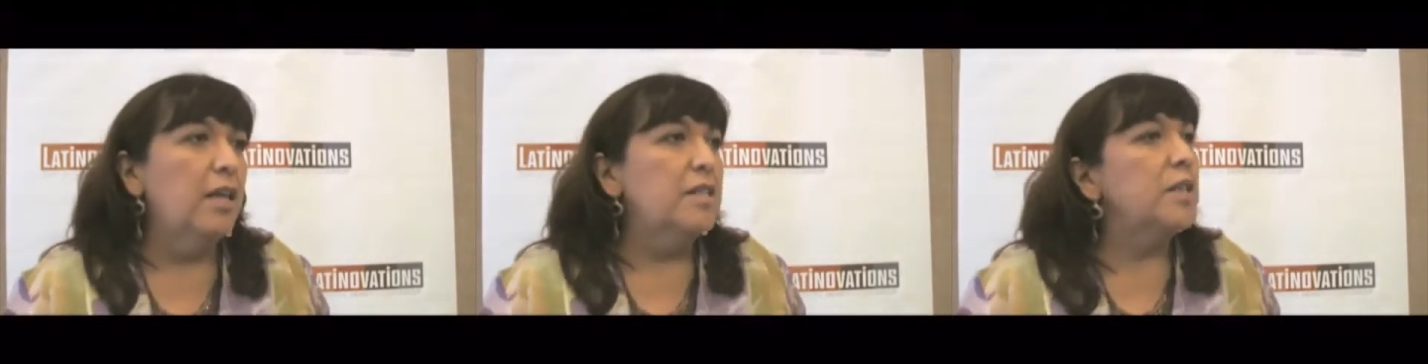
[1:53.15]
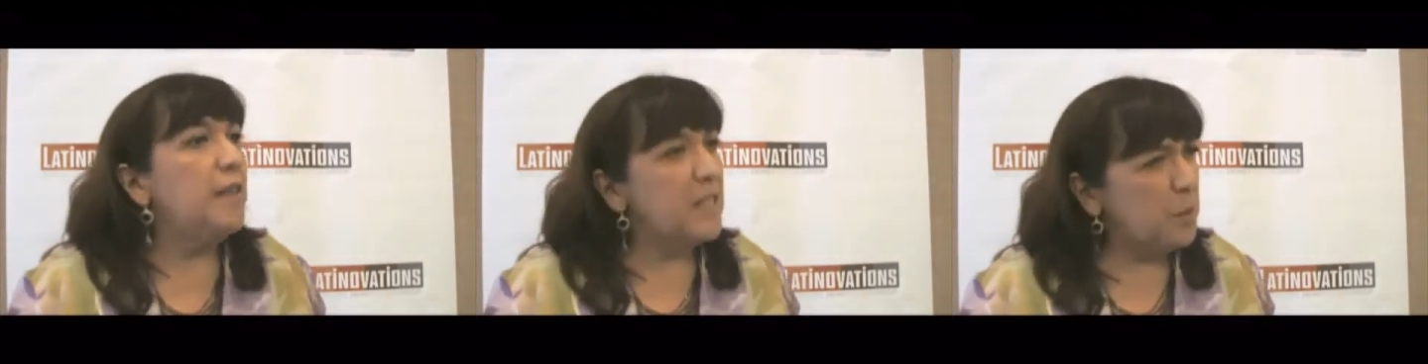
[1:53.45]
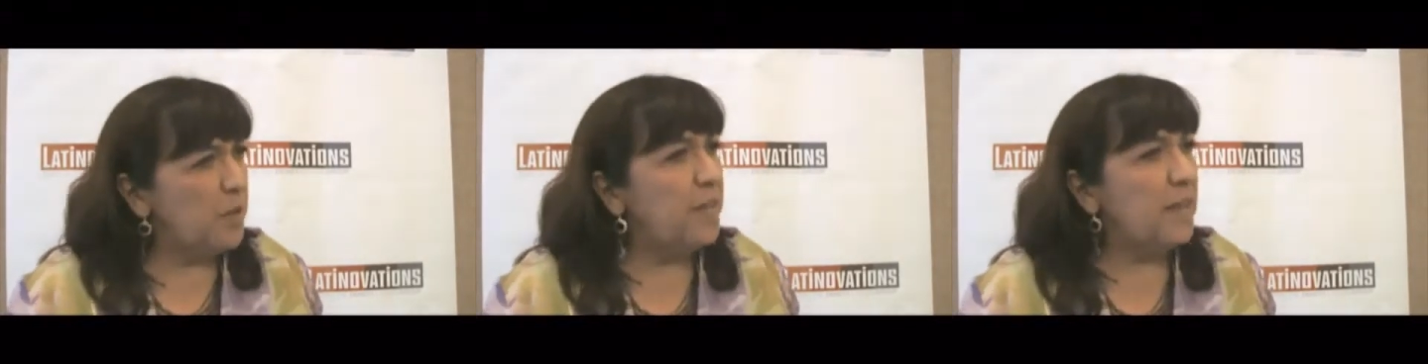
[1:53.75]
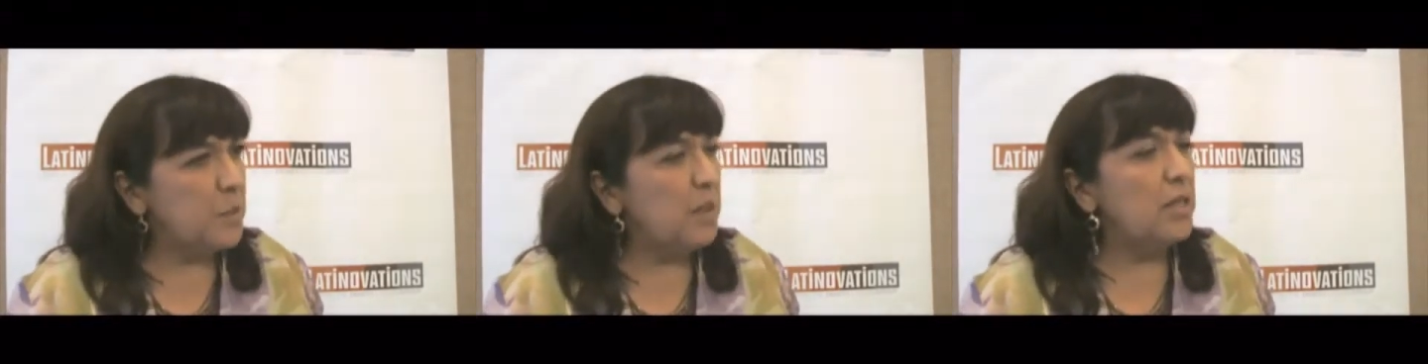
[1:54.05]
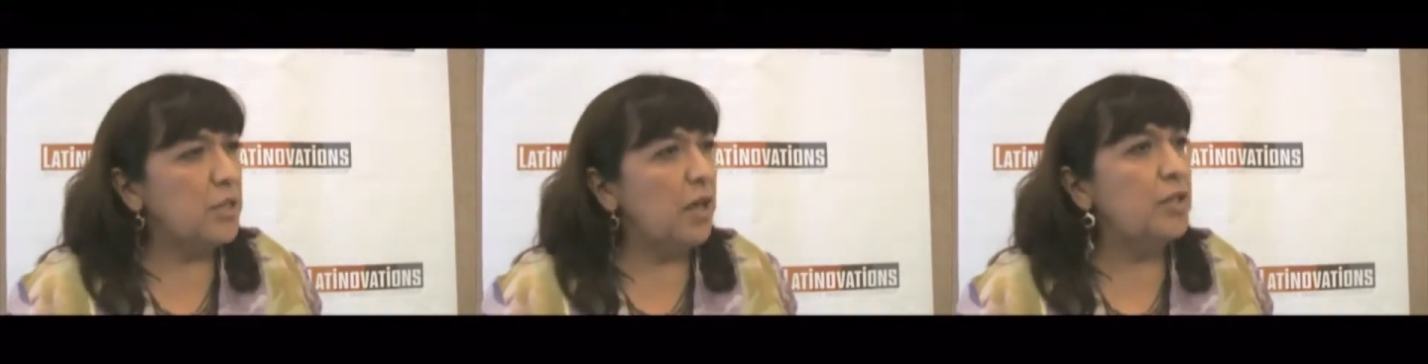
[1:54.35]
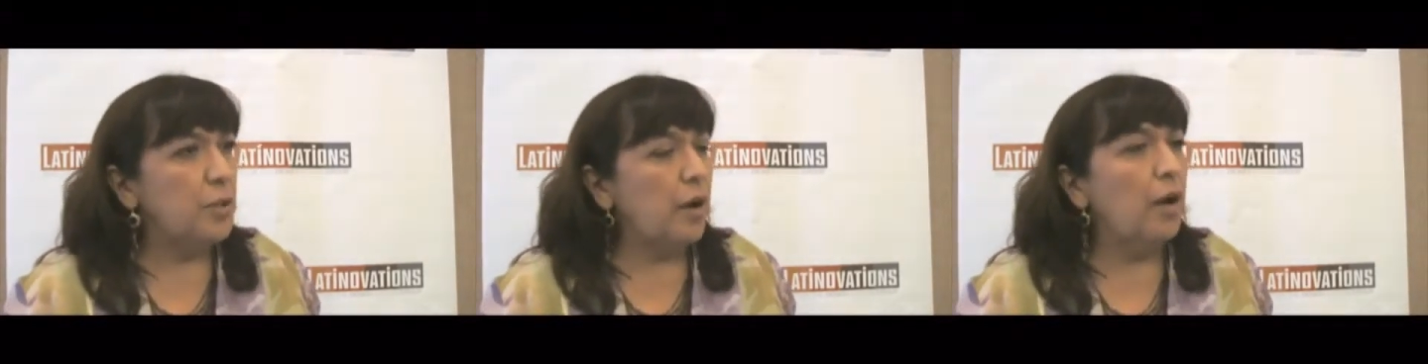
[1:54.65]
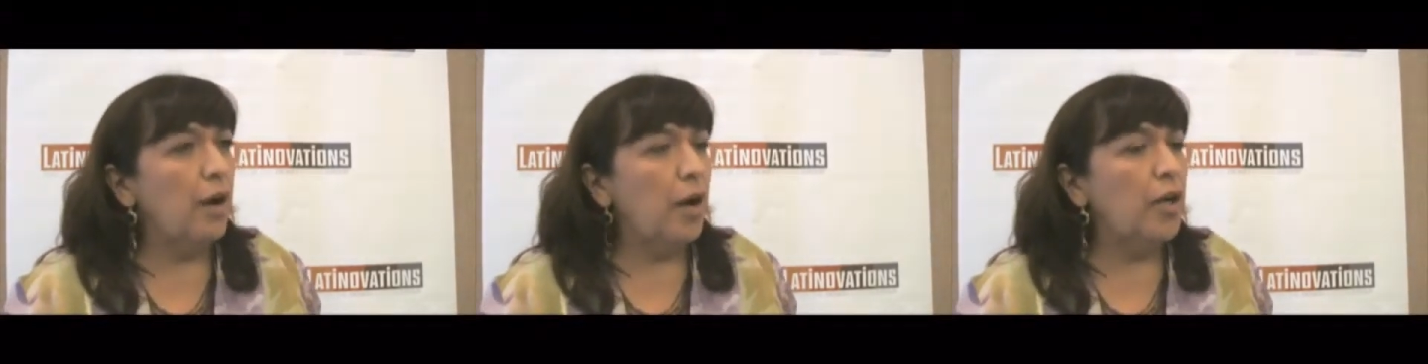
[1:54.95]
So that's one thing, is we can talk to
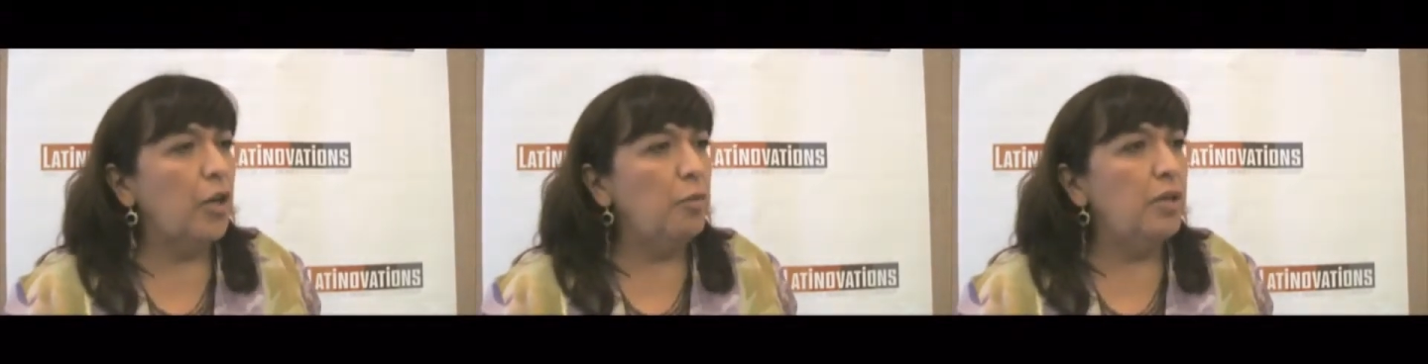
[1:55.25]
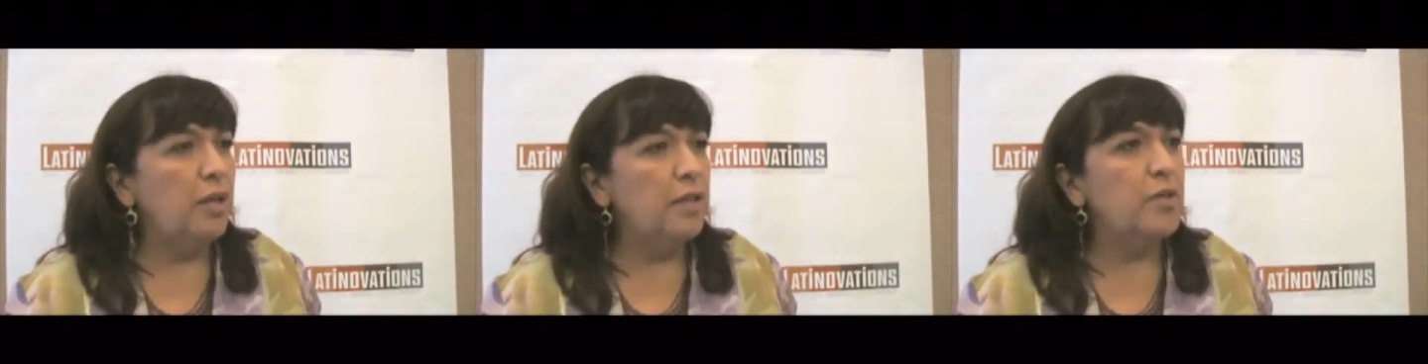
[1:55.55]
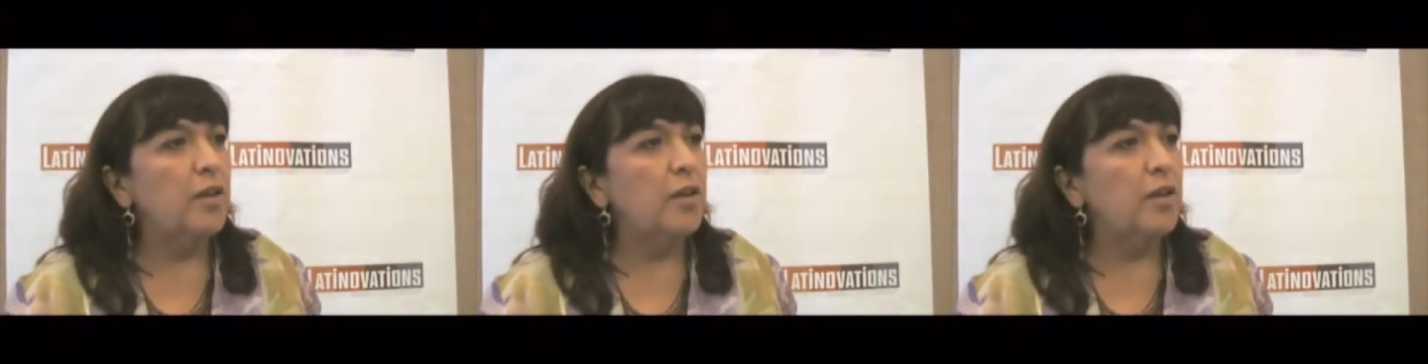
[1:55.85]
our communities,